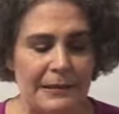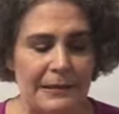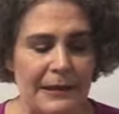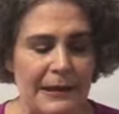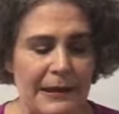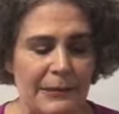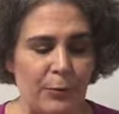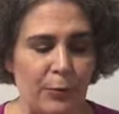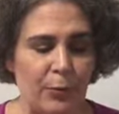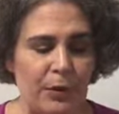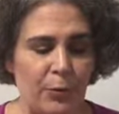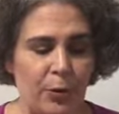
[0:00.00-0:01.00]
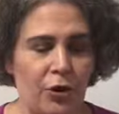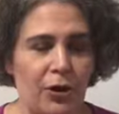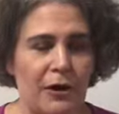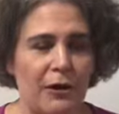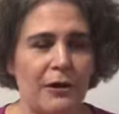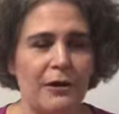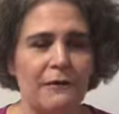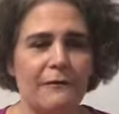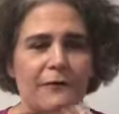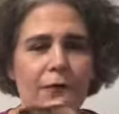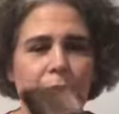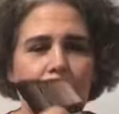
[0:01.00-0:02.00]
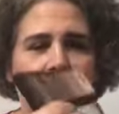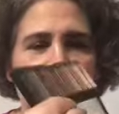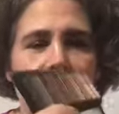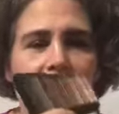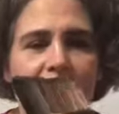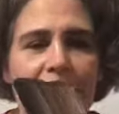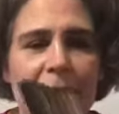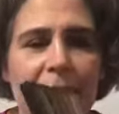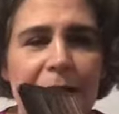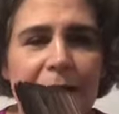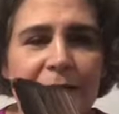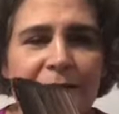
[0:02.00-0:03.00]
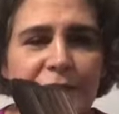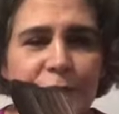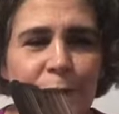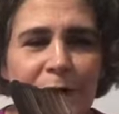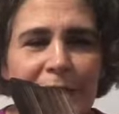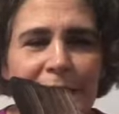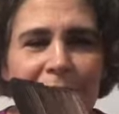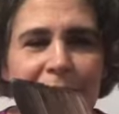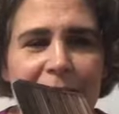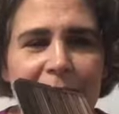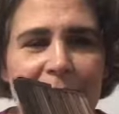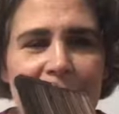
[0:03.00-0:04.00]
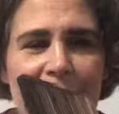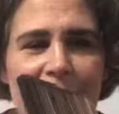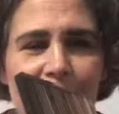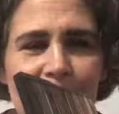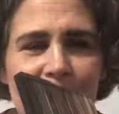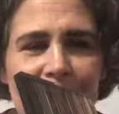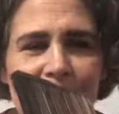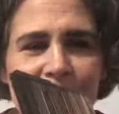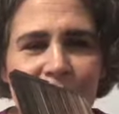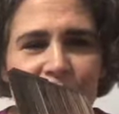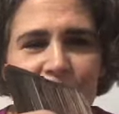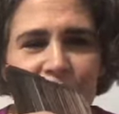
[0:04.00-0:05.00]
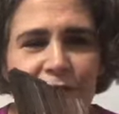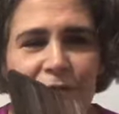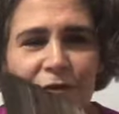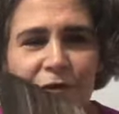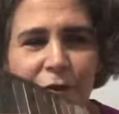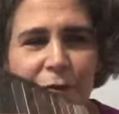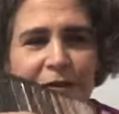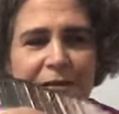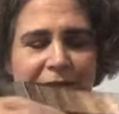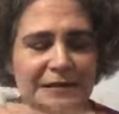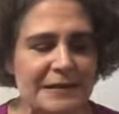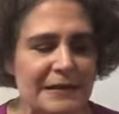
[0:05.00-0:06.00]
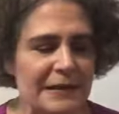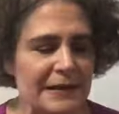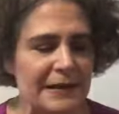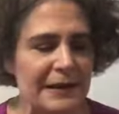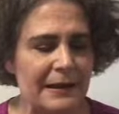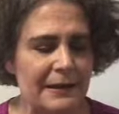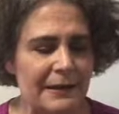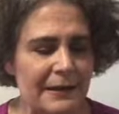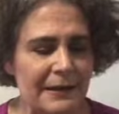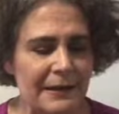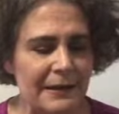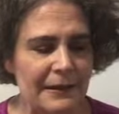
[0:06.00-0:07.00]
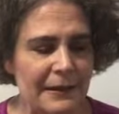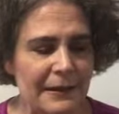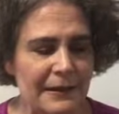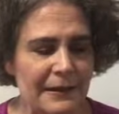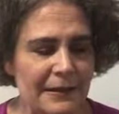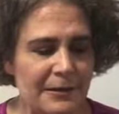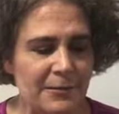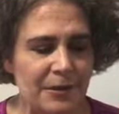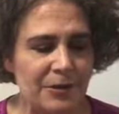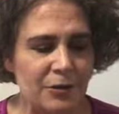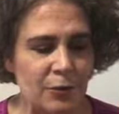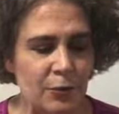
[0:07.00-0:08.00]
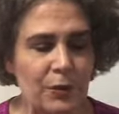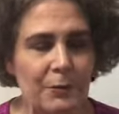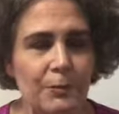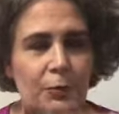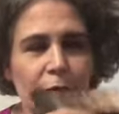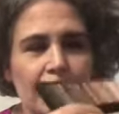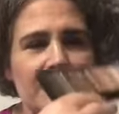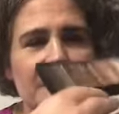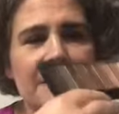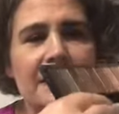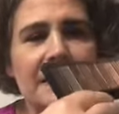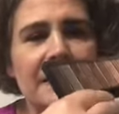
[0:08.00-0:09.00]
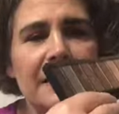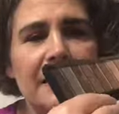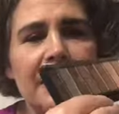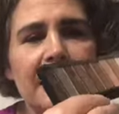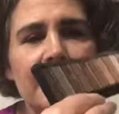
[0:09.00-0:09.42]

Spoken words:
that I will be working on for the next week. I'm not even sure if you can see that. Let me do one more and see.